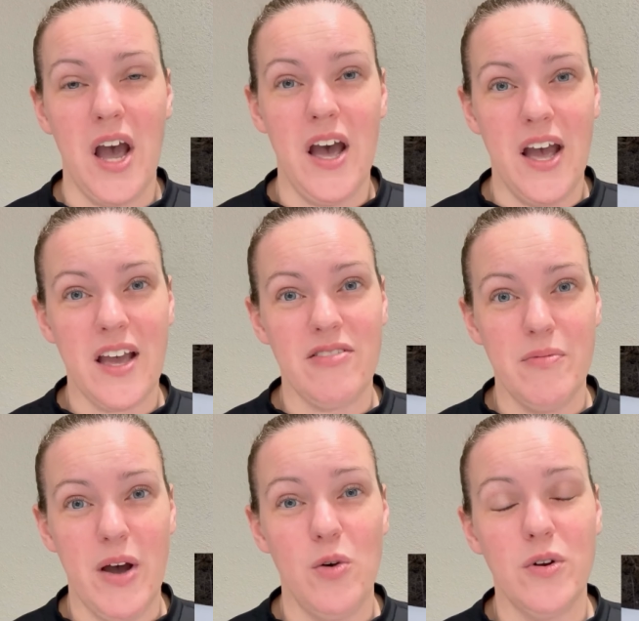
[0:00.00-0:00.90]
I got them
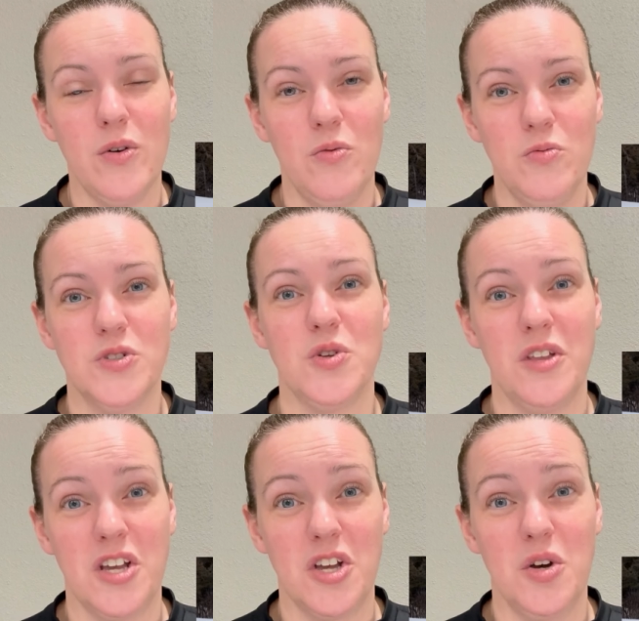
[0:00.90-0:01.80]
out so they
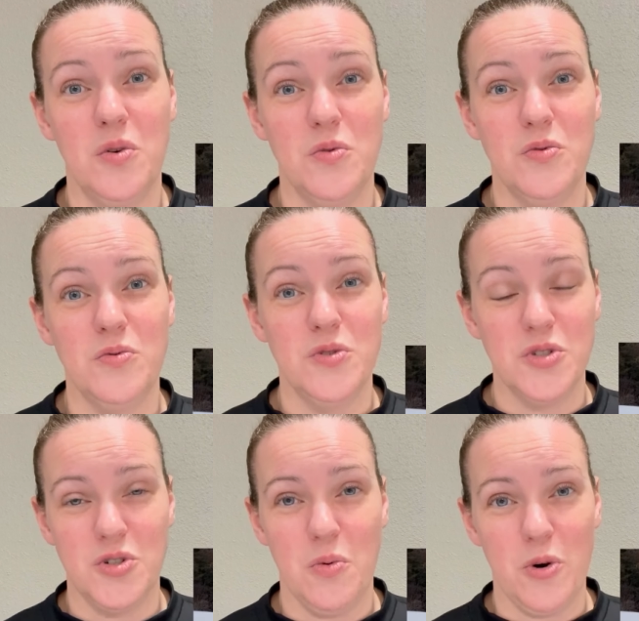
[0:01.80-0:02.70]
could go
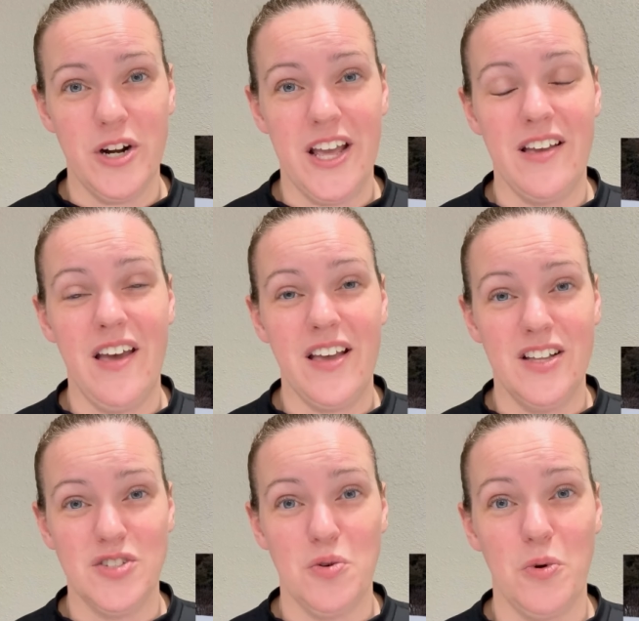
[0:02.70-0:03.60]
snowboarding and
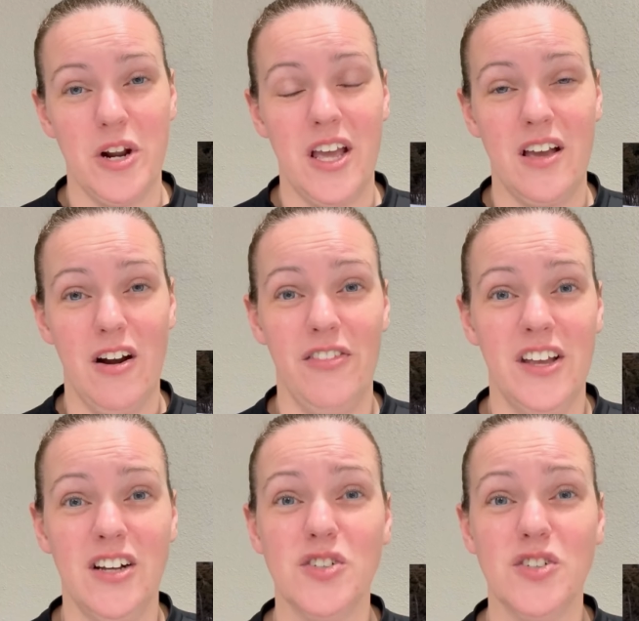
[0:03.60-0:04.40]
get on the hill.